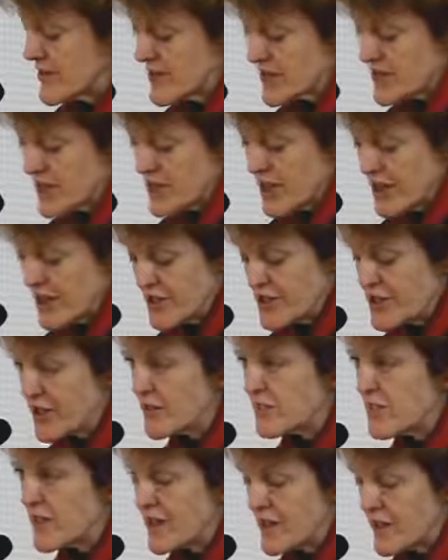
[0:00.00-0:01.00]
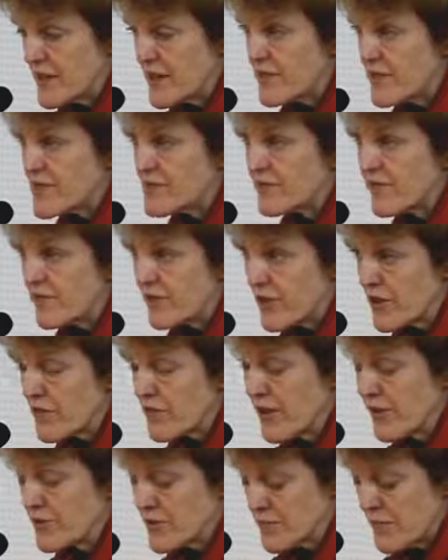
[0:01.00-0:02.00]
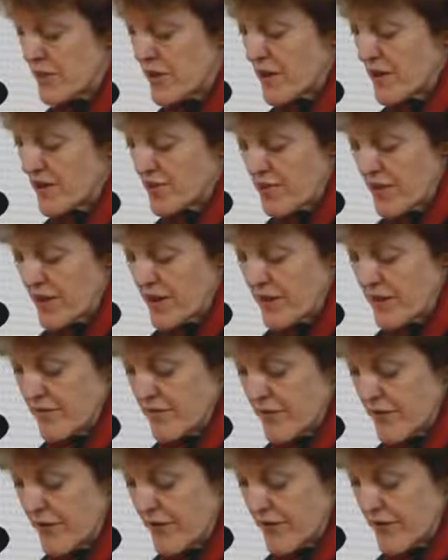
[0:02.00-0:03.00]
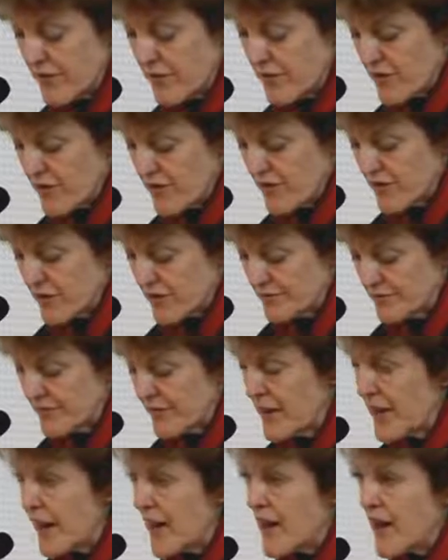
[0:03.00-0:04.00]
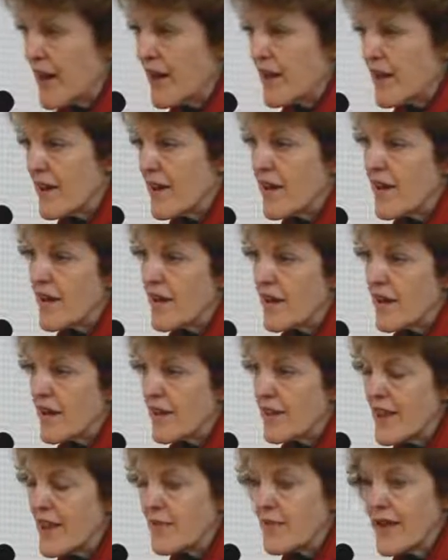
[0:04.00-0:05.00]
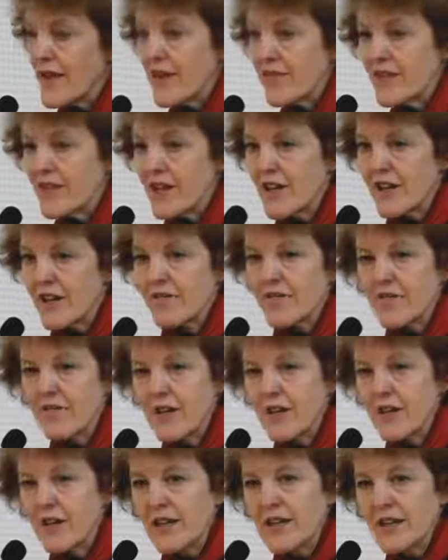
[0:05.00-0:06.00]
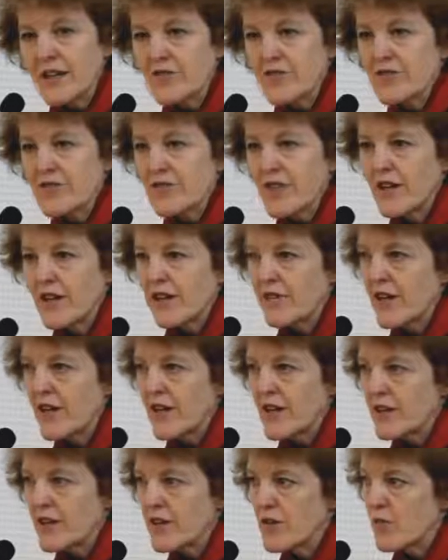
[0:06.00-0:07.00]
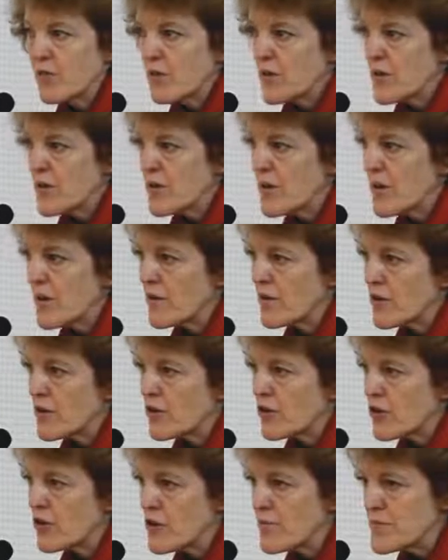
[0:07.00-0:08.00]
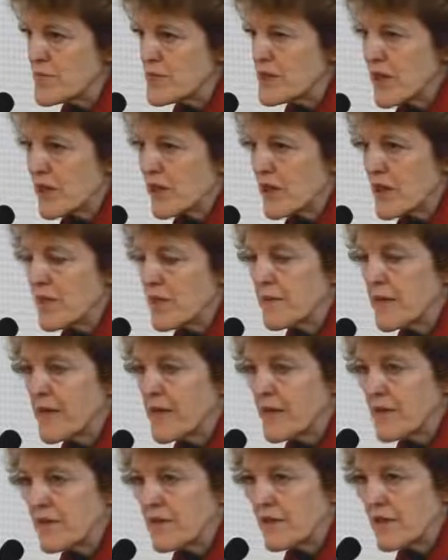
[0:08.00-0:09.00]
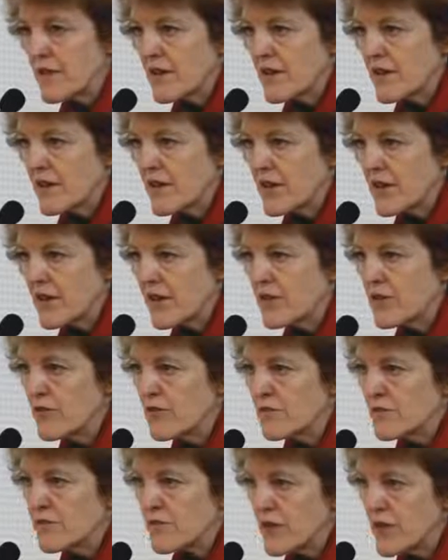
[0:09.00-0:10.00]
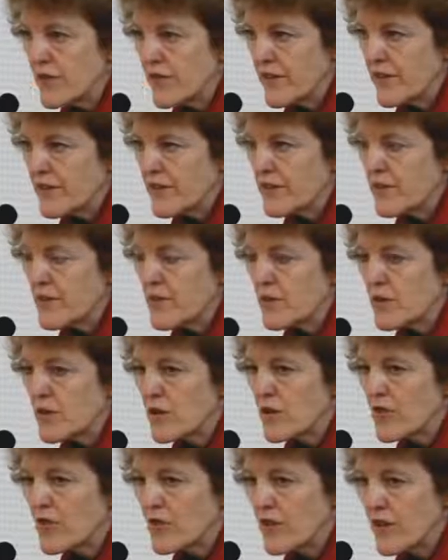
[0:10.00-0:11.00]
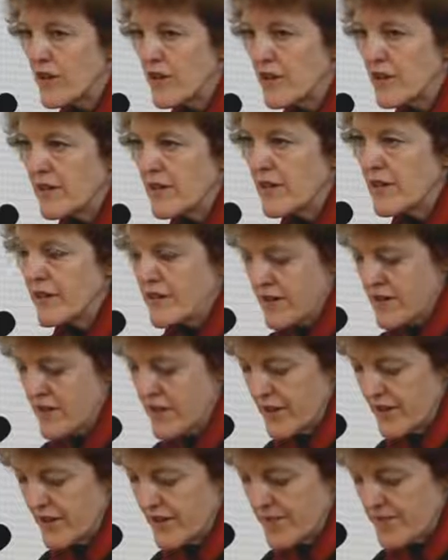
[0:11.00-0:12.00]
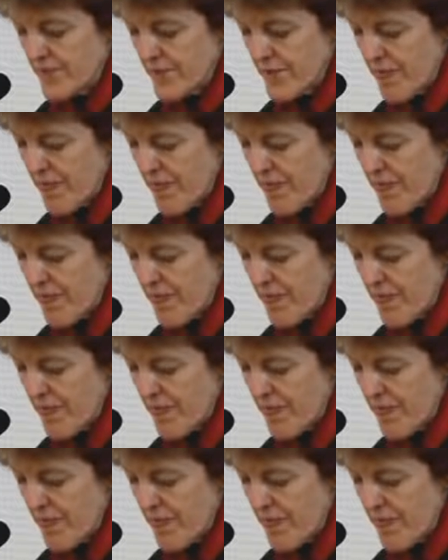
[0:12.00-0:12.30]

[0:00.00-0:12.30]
where this is changing, but it is, for the most part, a trend throughout the Nordic then we have another really interesting trend where groups are coming into the Arctic who previously weren't seen in the Arctic